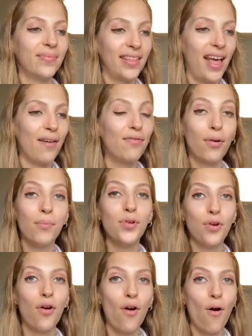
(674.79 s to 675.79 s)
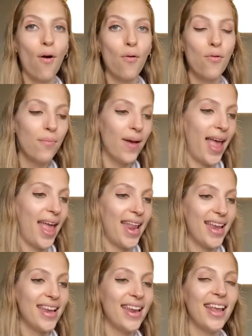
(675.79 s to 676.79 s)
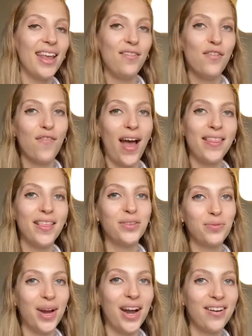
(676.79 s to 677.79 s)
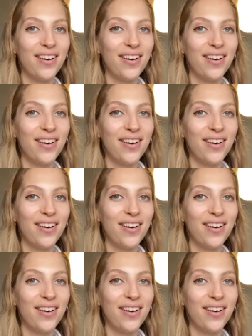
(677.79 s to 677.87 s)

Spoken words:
back from your home and you find this weird or